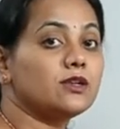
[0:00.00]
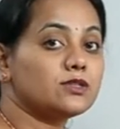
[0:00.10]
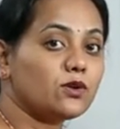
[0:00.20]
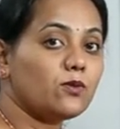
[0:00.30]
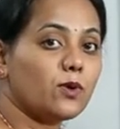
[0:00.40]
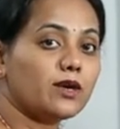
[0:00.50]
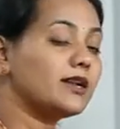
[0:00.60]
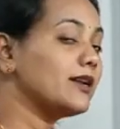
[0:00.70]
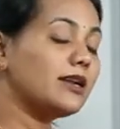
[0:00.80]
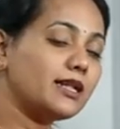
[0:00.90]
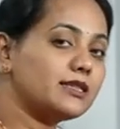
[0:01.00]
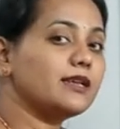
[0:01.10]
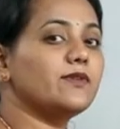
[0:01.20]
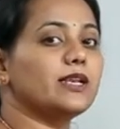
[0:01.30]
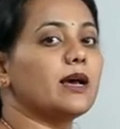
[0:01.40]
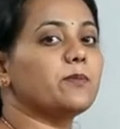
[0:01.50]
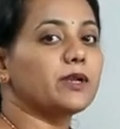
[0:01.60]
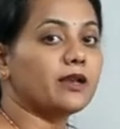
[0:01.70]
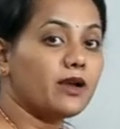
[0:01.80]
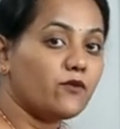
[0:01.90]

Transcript: So what? Nothing will happen.